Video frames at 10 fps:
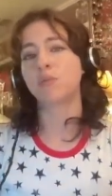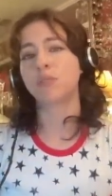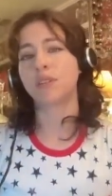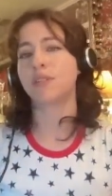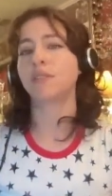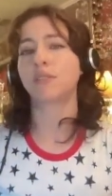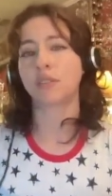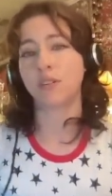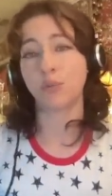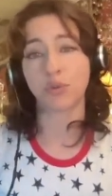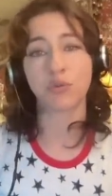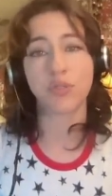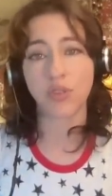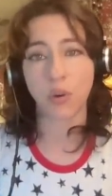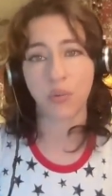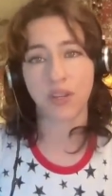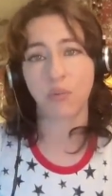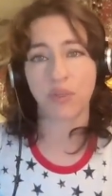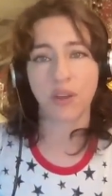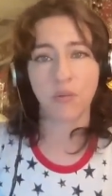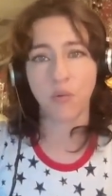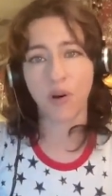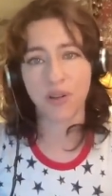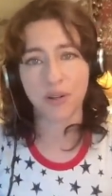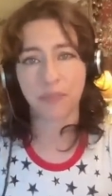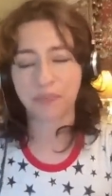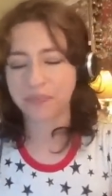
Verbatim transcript: ridiculous accusers don't get what they want